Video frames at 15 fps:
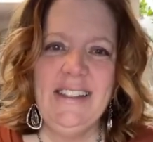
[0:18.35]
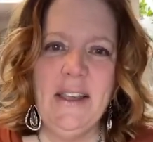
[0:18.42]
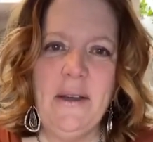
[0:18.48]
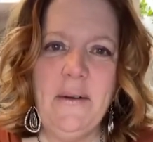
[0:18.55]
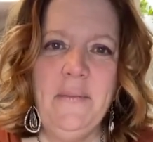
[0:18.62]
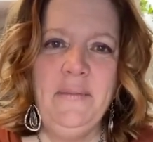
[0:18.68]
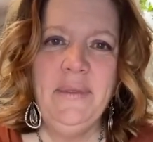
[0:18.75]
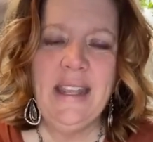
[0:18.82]

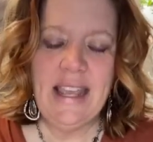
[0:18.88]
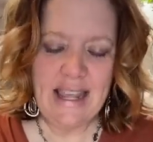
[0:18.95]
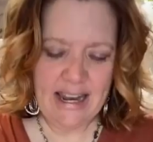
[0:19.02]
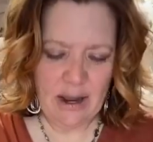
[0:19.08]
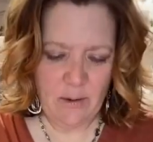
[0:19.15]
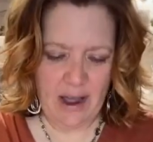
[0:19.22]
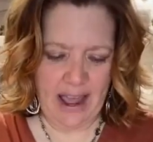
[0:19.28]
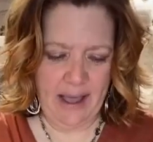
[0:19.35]
So
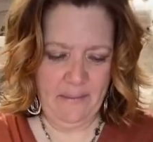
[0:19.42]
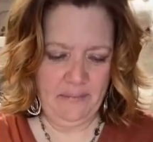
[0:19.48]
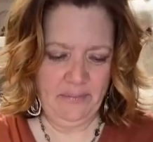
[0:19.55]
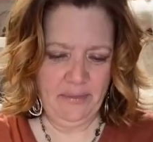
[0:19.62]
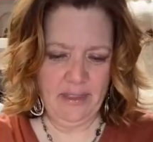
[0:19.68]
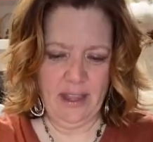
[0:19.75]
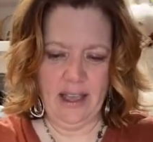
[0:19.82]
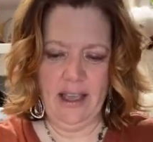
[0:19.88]
anyway,
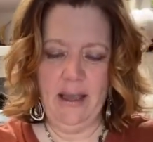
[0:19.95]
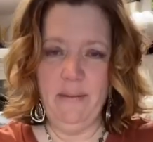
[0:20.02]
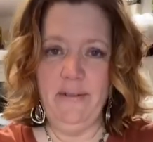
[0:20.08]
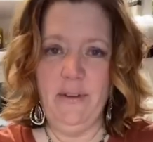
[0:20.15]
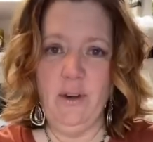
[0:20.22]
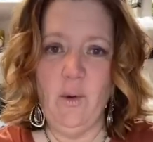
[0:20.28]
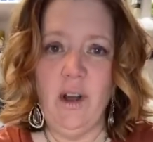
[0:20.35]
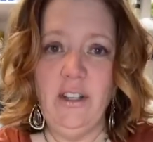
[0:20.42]

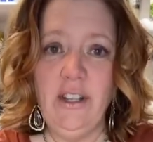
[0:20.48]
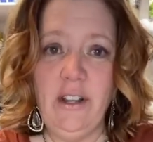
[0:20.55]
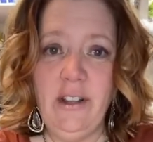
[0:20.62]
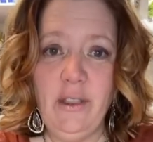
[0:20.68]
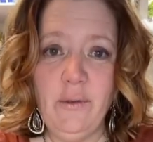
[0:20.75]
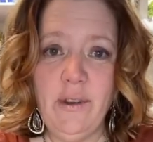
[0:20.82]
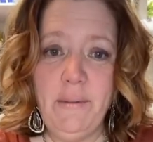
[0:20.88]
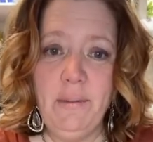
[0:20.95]
if you're
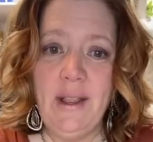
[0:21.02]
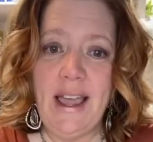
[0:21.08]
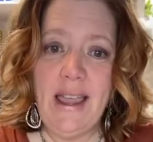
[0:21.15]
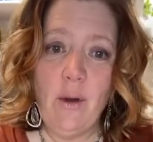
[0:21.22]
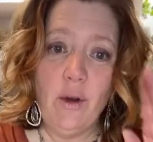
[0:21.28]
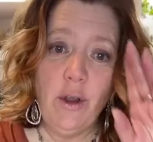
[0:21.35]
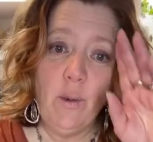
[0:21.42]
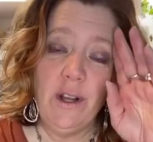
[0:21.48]
watching the
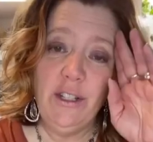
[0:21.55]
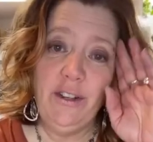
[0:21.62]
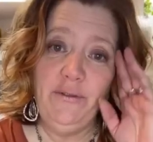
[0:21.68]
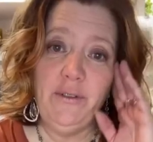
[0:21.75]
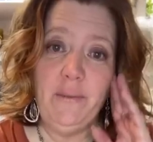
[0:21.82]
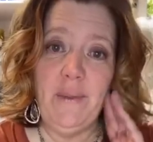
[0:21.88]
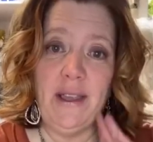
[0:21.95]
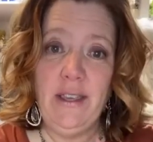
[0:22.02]
replay or you're
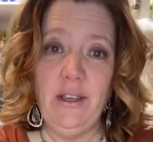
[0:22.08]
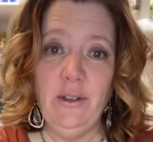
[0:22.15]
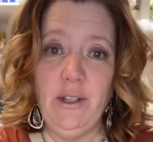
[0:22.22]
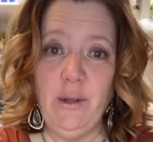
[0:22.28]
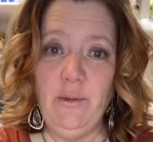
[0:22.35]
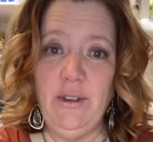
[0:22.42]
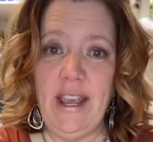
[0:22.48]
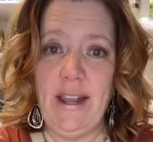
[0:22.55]
watching from my
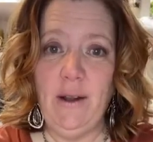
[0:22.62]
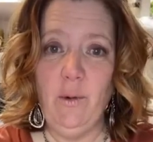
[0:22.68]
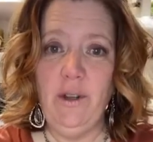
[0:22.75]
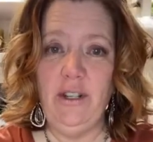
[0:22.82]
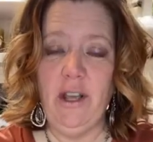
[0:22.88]
YouTube channel,